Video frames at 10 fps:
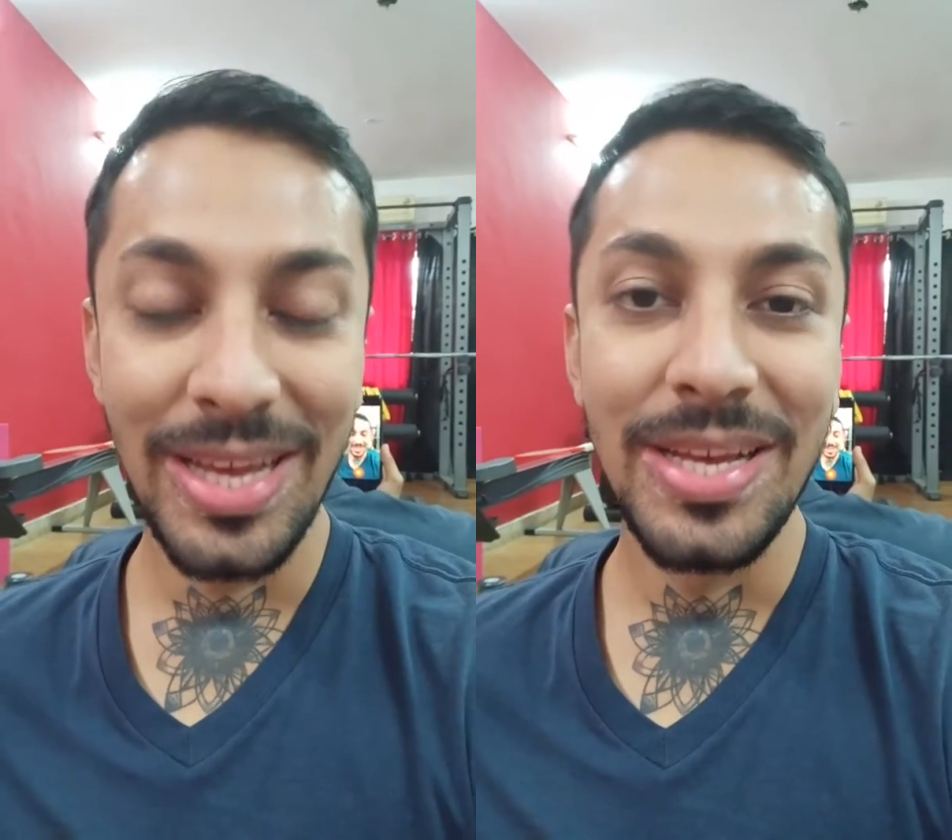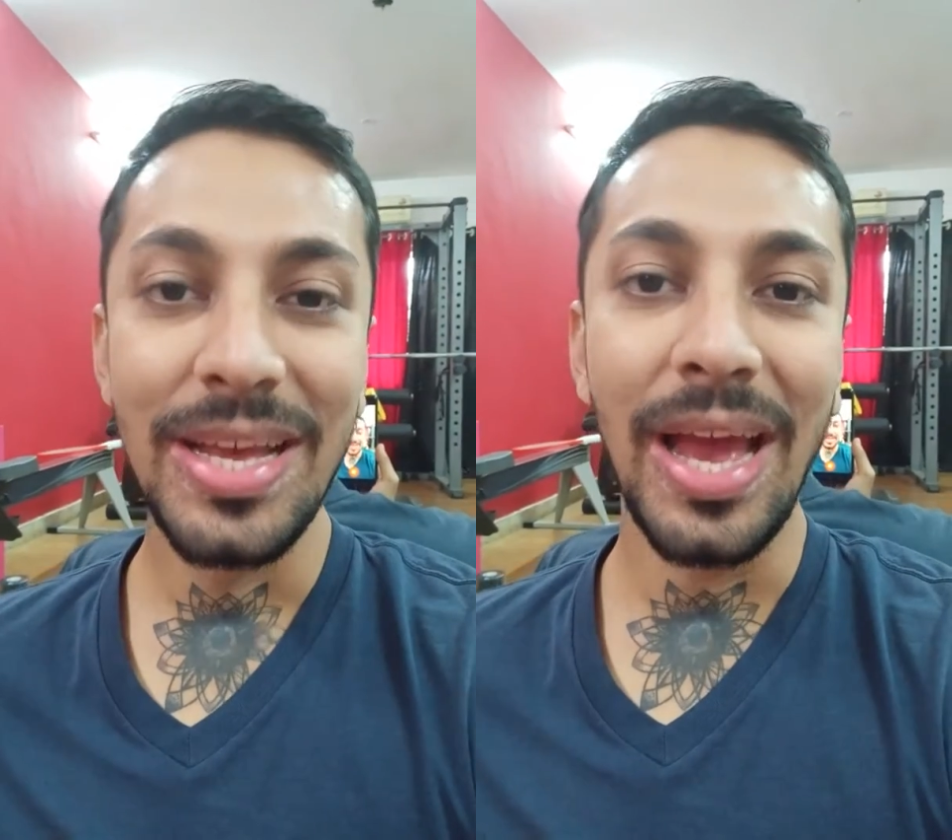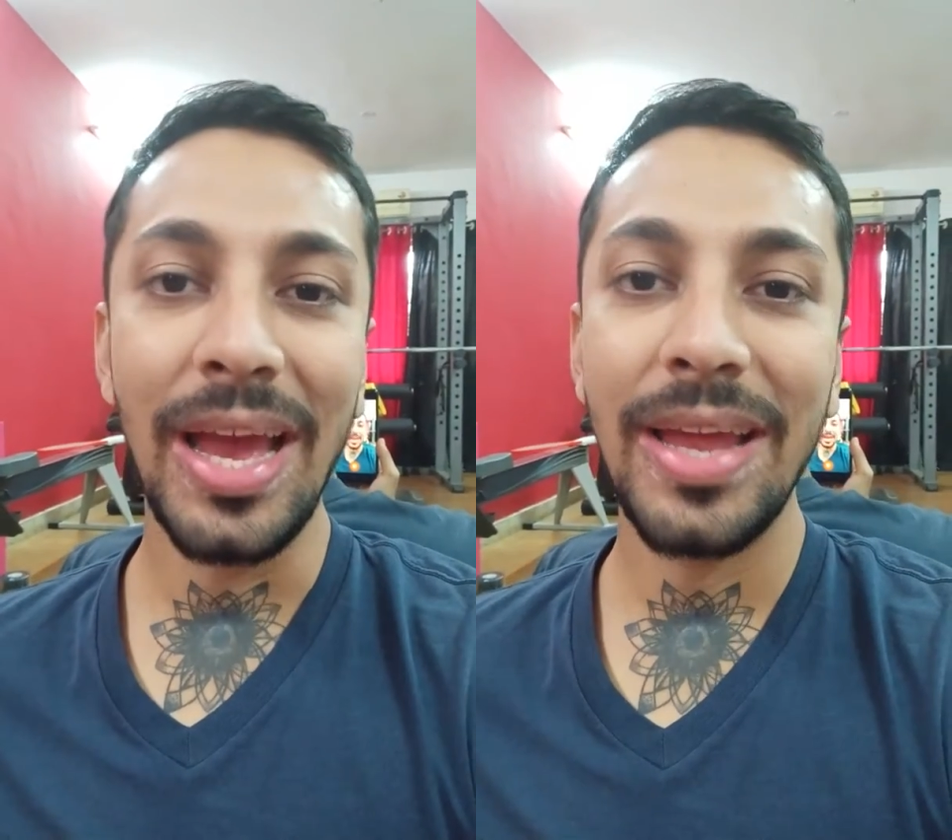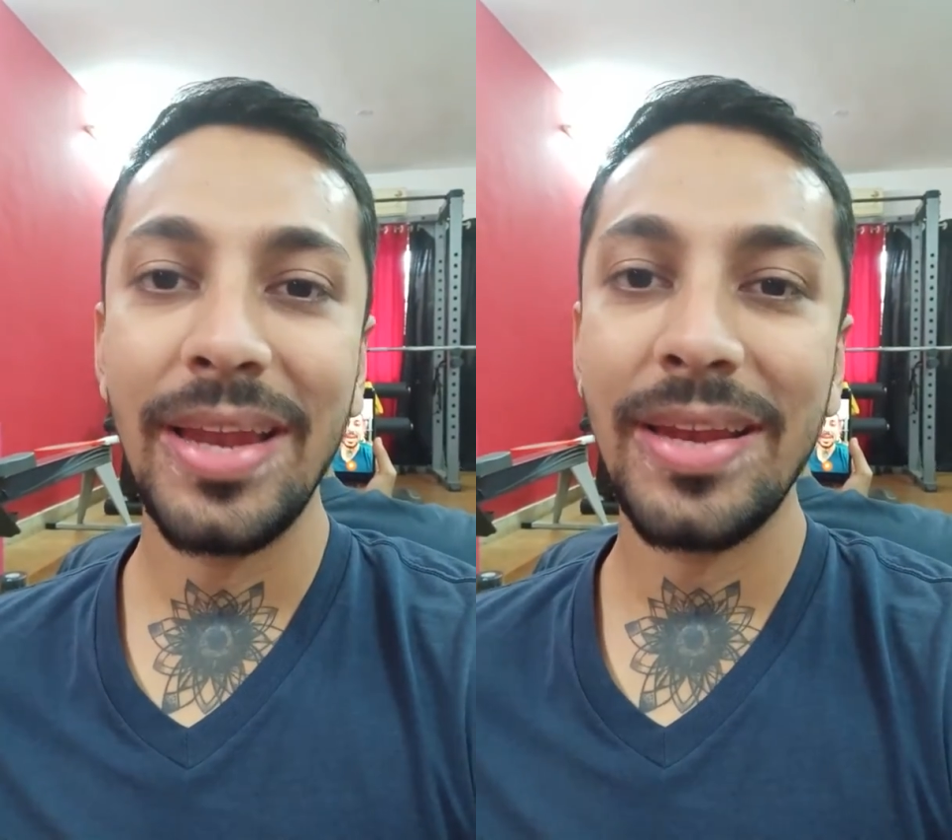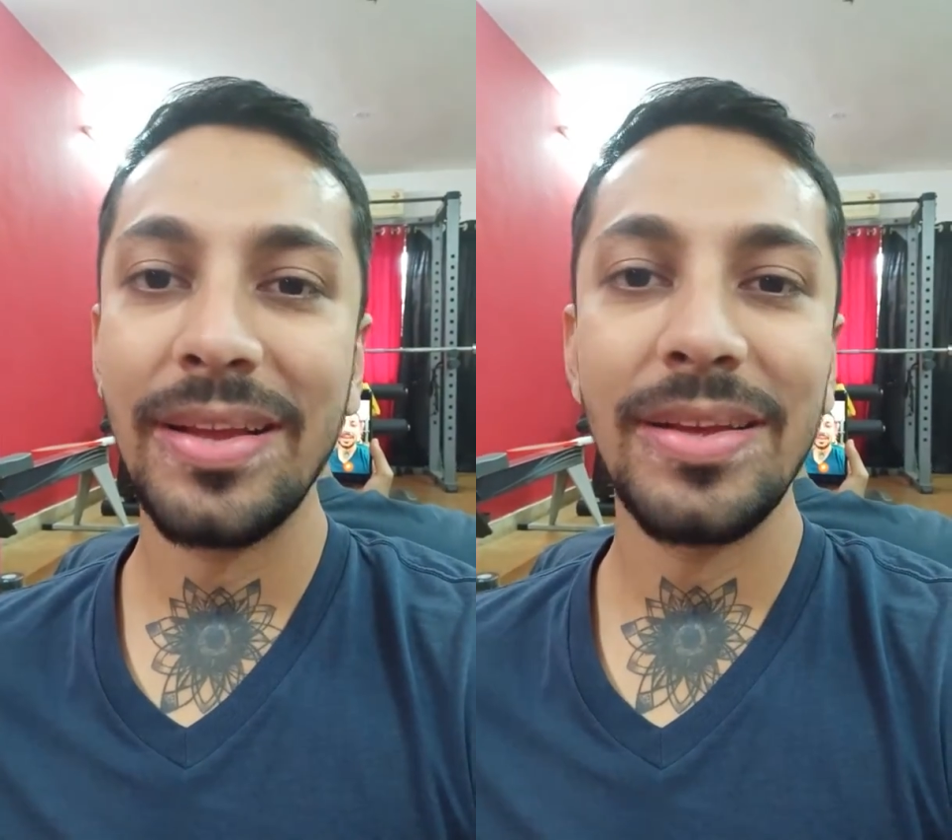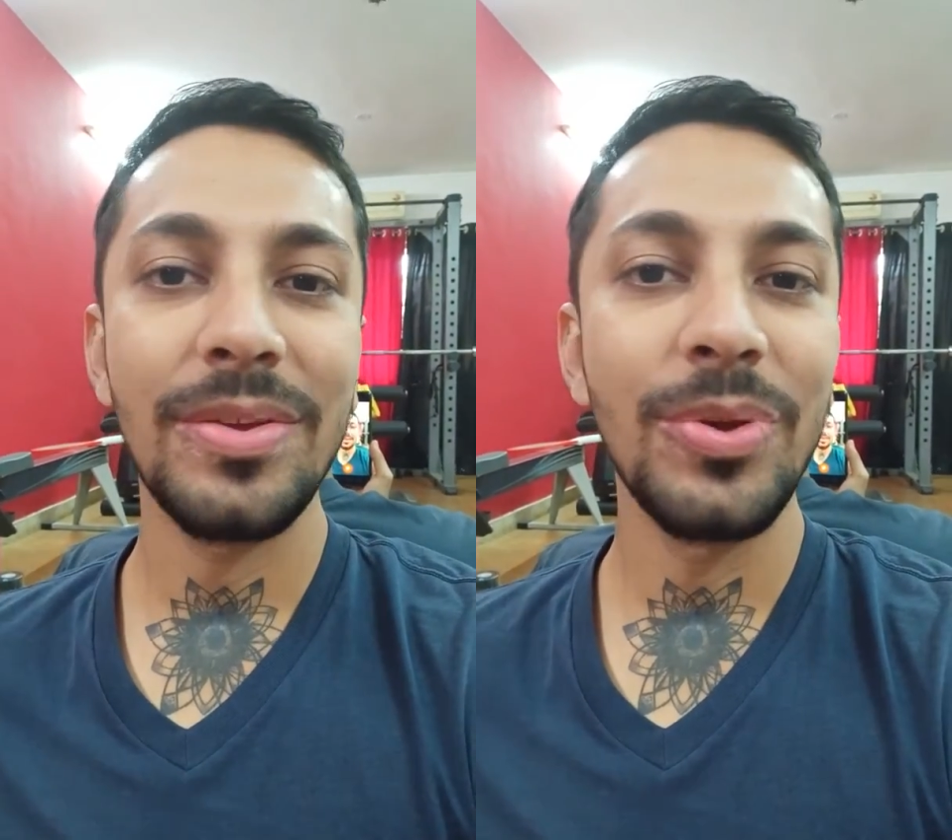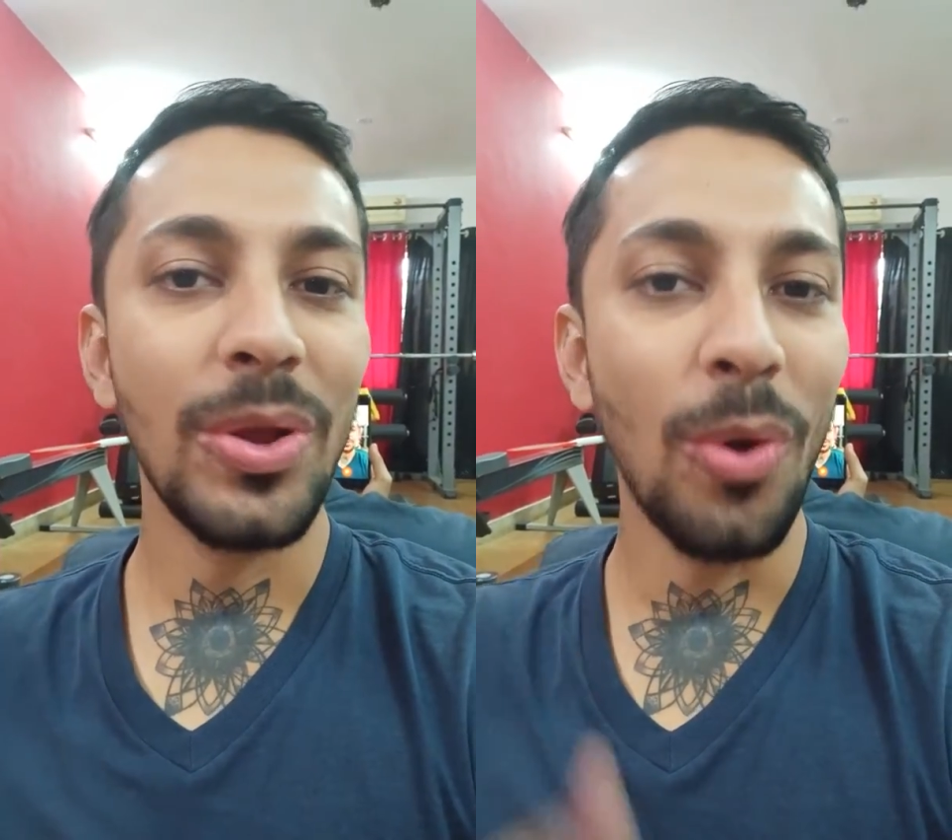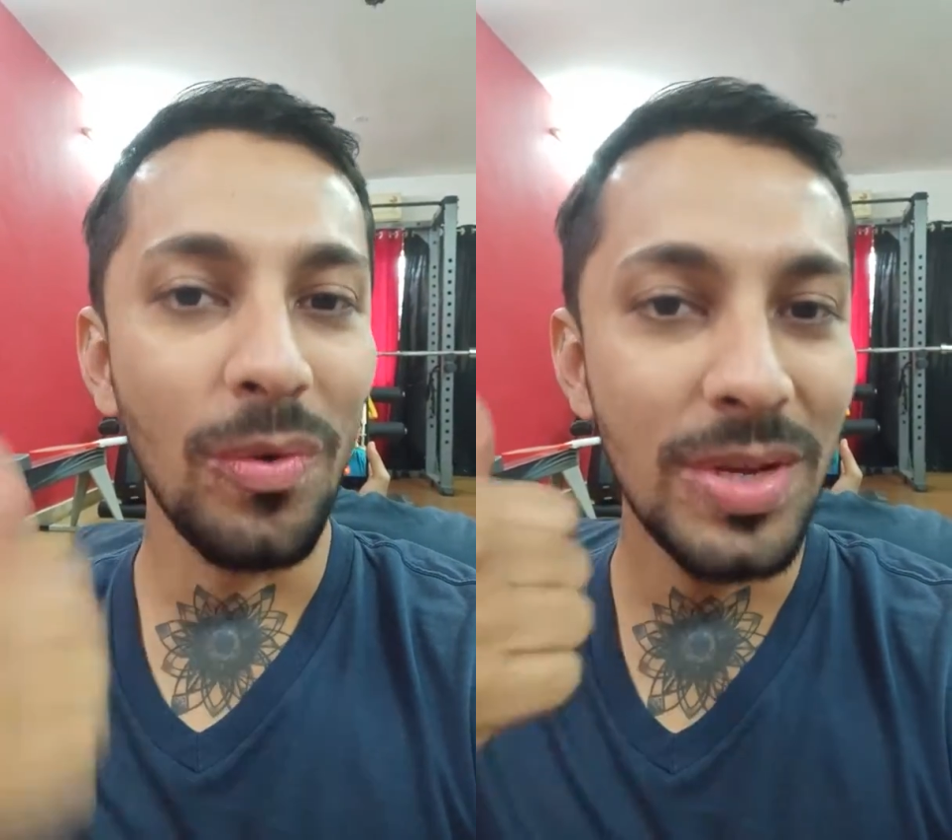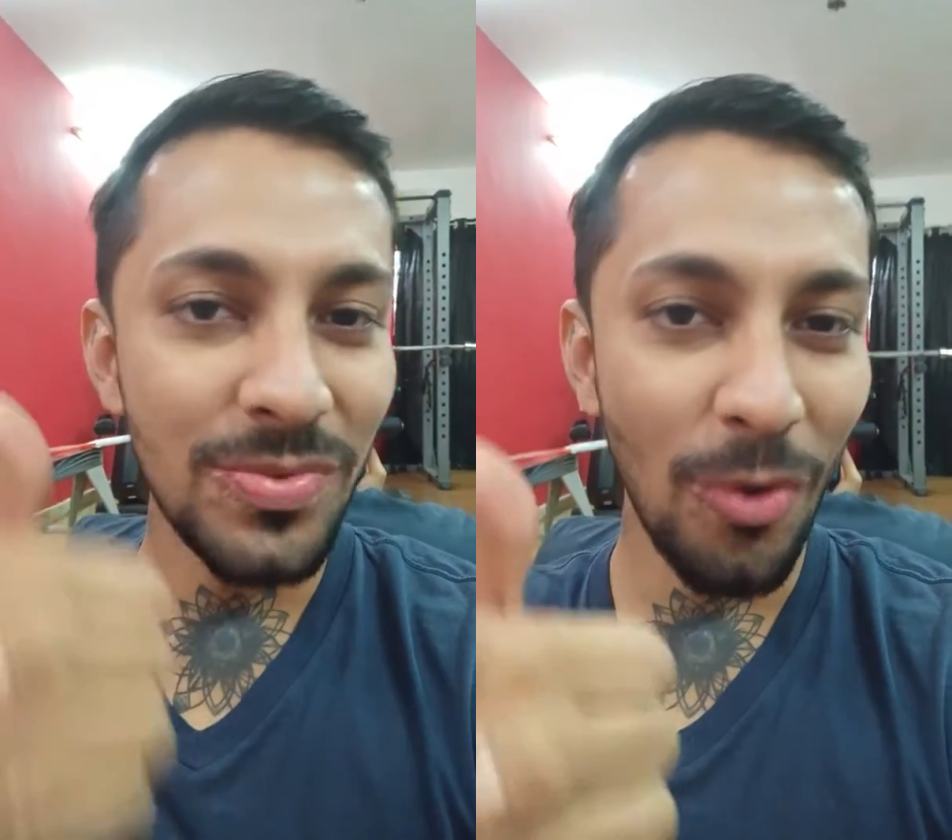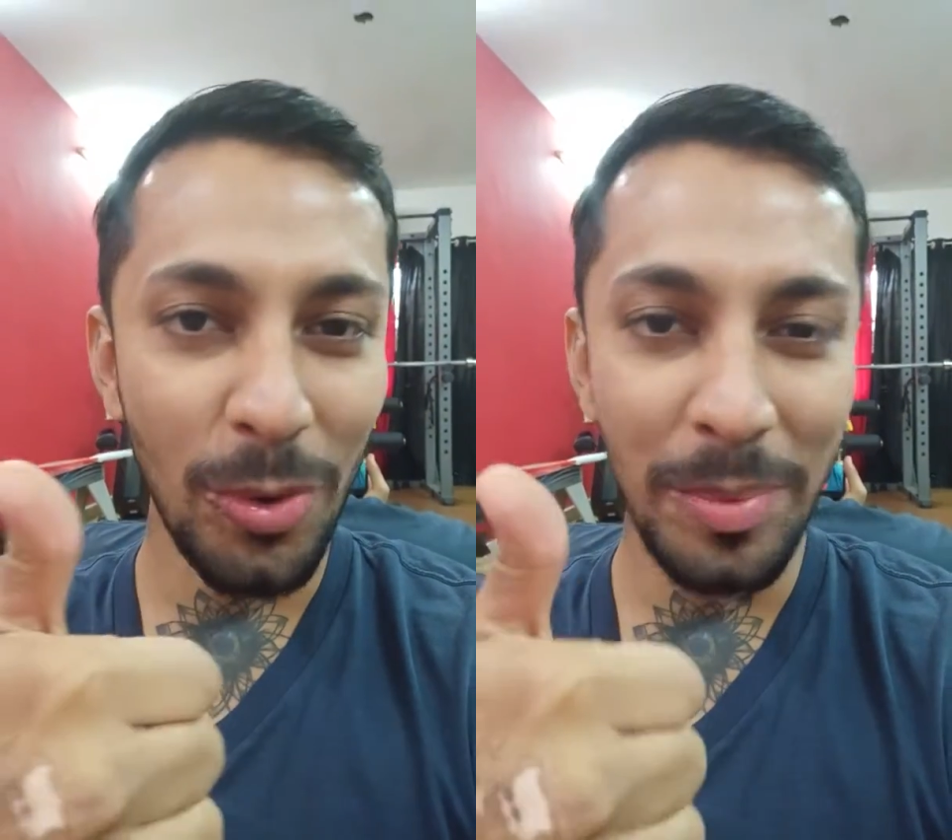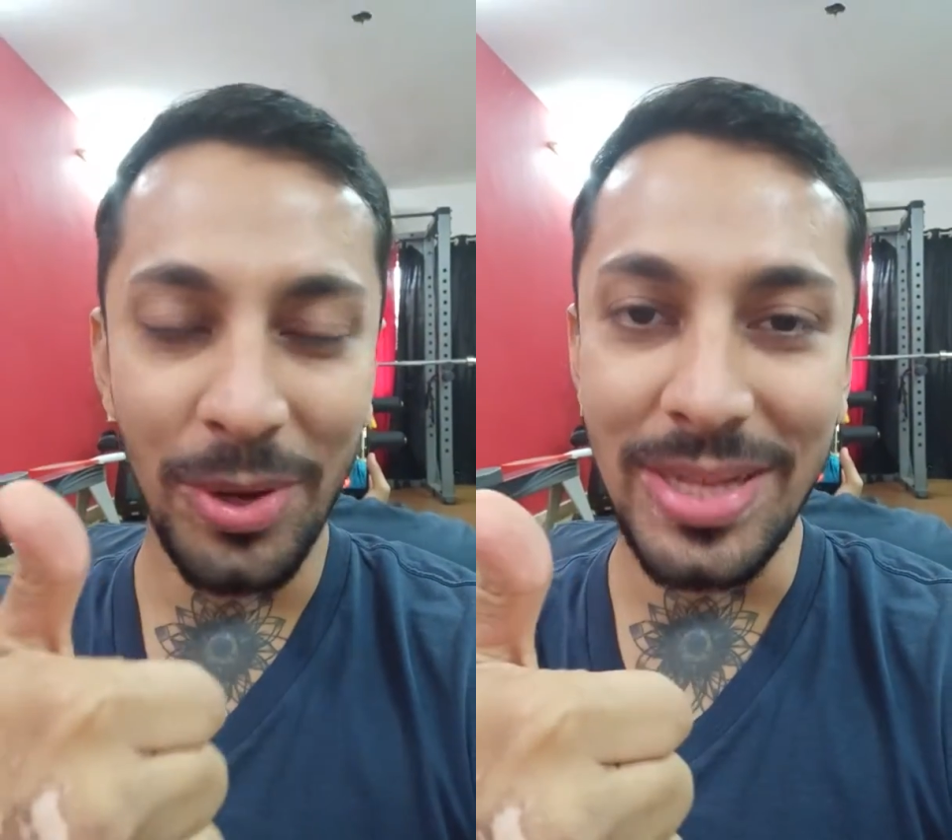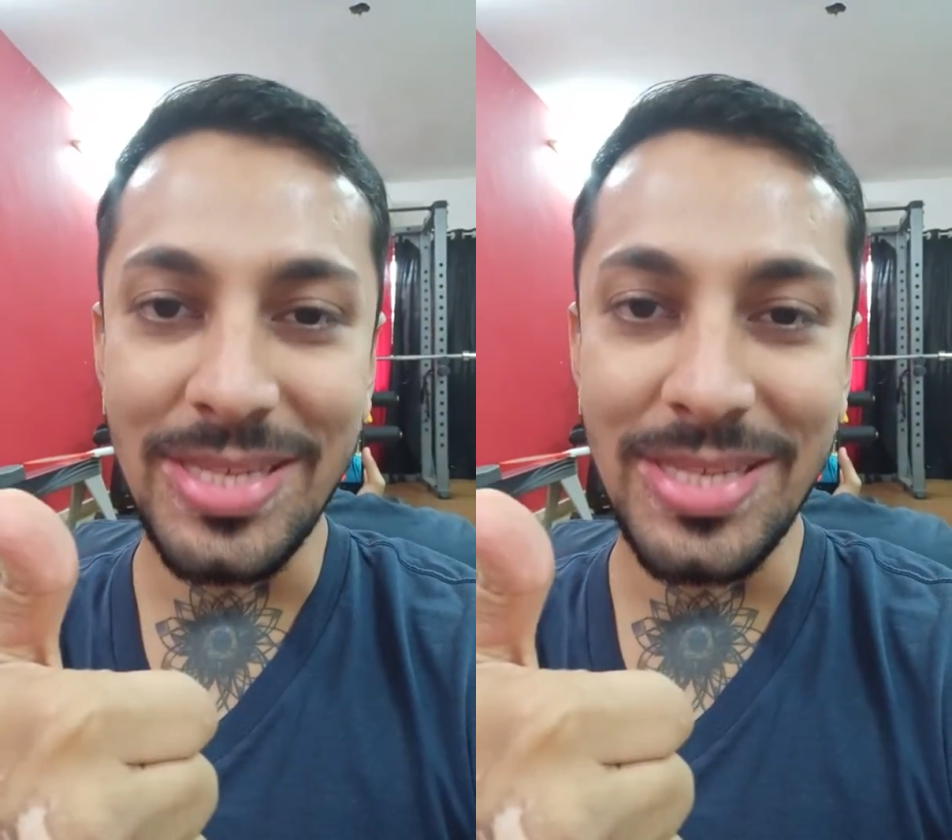And you can always follow me on